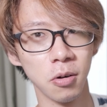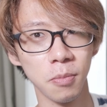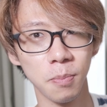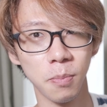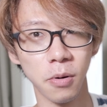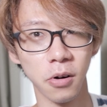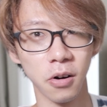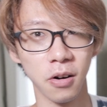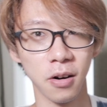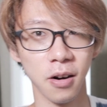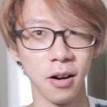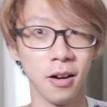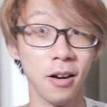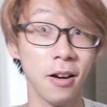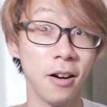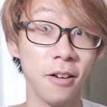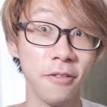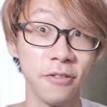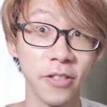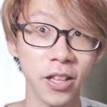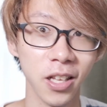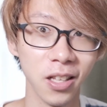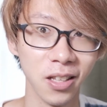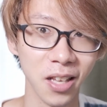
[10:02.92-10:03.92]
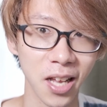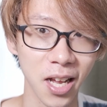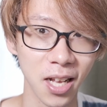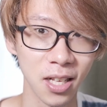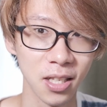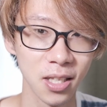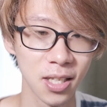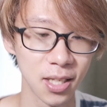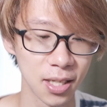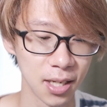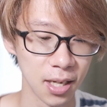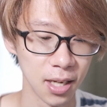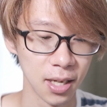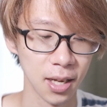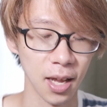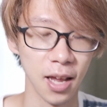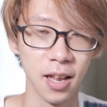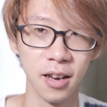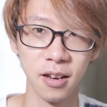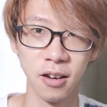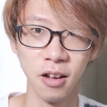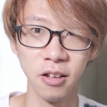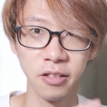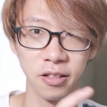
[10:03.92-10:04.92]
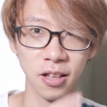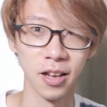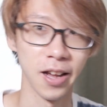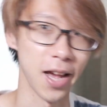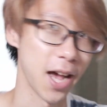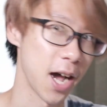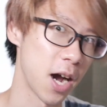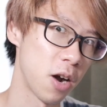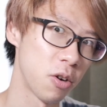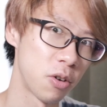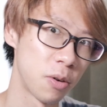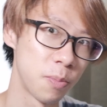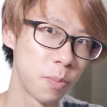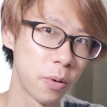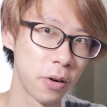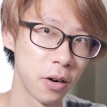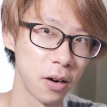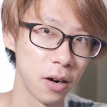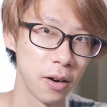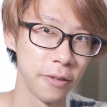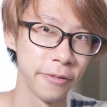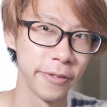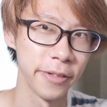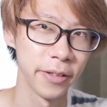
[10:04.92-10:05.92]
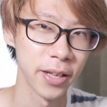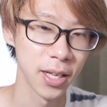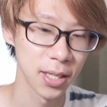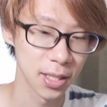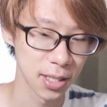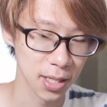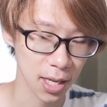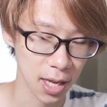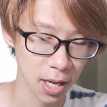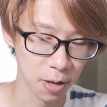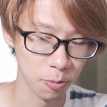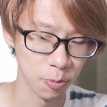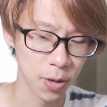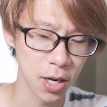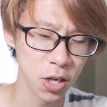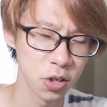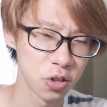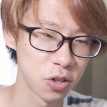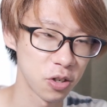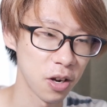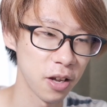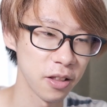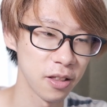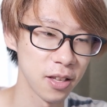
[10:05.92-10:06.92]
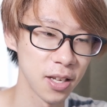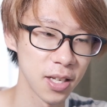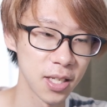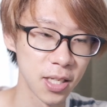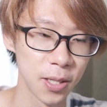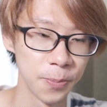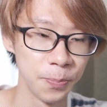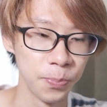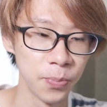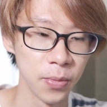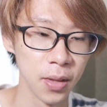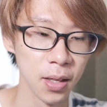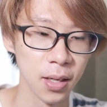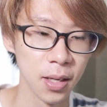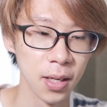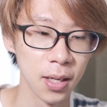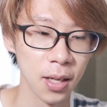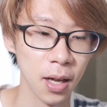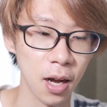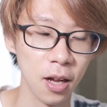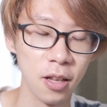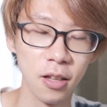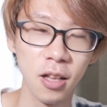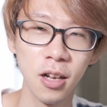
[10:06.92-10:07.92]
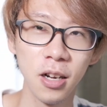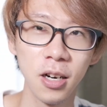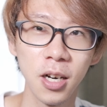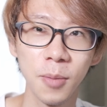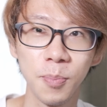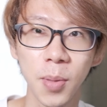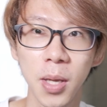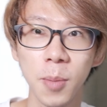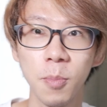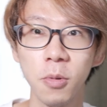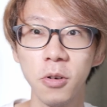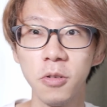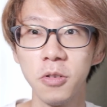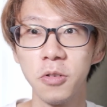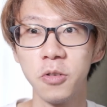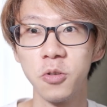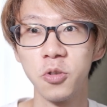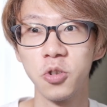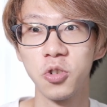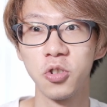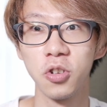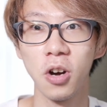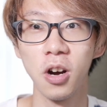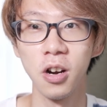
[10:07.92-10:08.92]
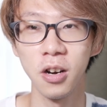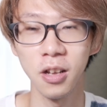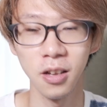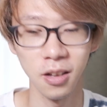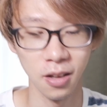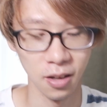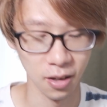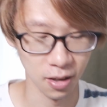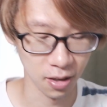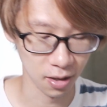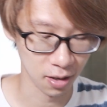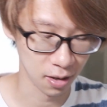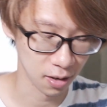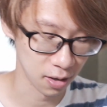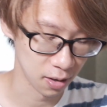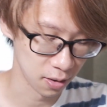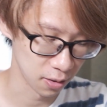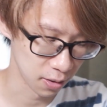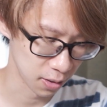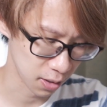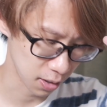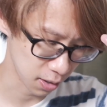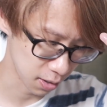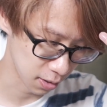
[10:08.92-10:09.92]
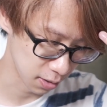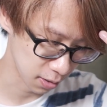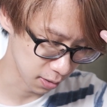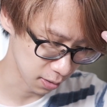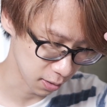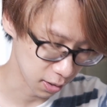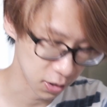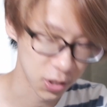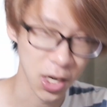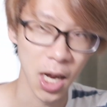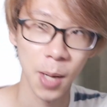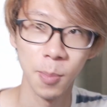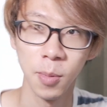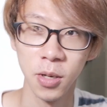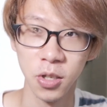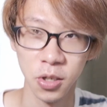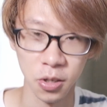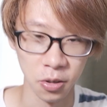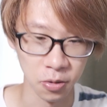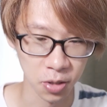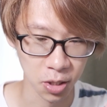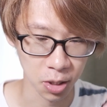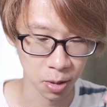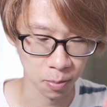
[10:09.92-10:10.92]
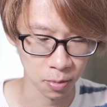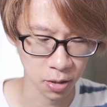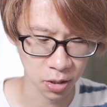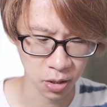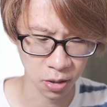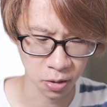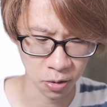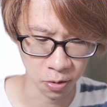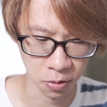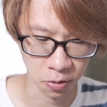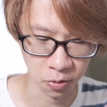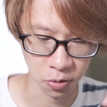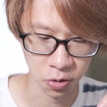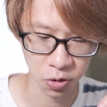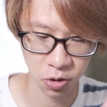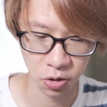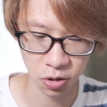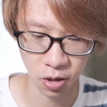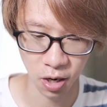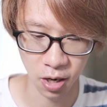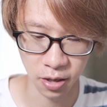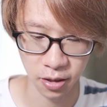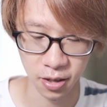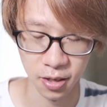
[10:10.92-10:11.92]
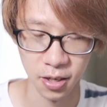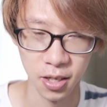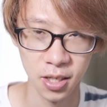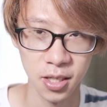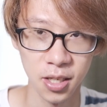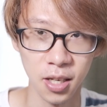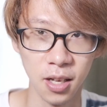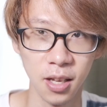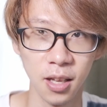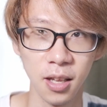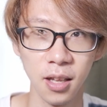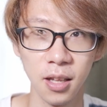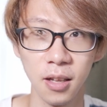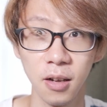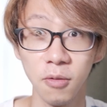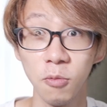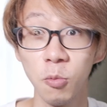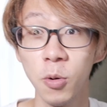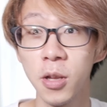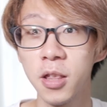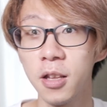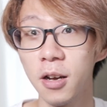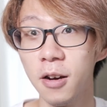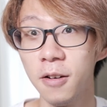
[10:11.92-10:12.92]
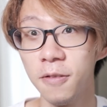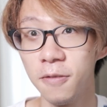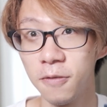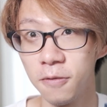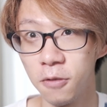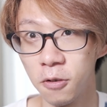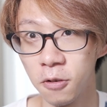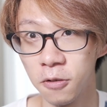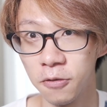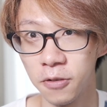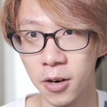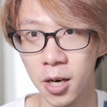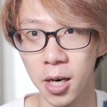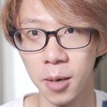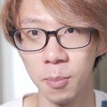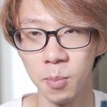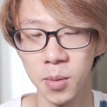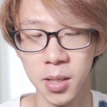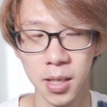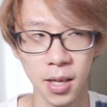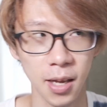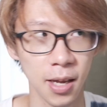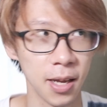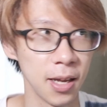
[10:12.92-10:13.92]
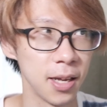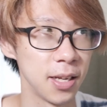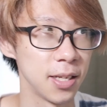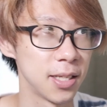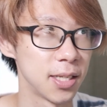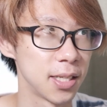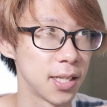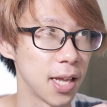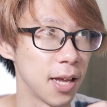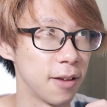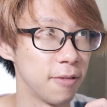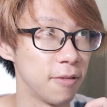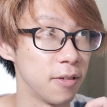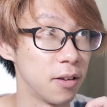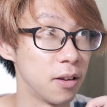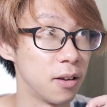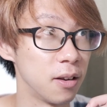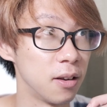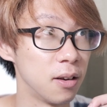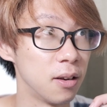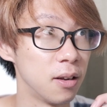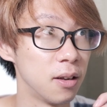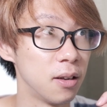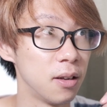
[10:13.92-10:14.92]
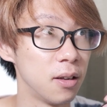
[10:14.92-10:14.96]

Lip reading: part of the lens and not the outer part of the lens. And when I shot this, a lot of people who shot it, and Japanese YouTubers who shot this with a full frame A7R